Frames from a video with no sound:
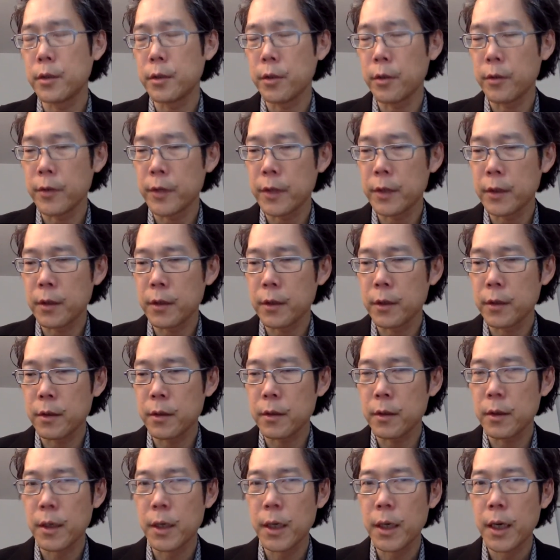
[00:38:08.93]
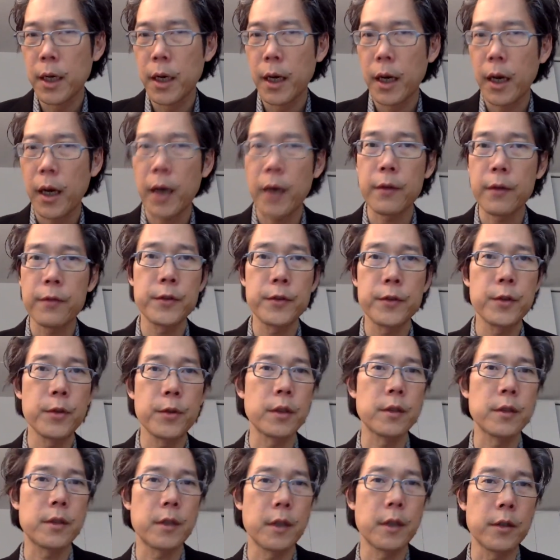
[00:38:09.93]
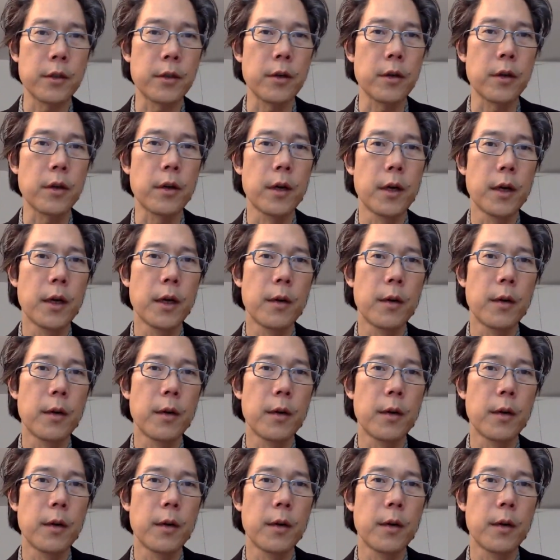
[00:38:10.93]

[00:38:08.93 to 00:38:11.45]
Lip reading: services have to consider,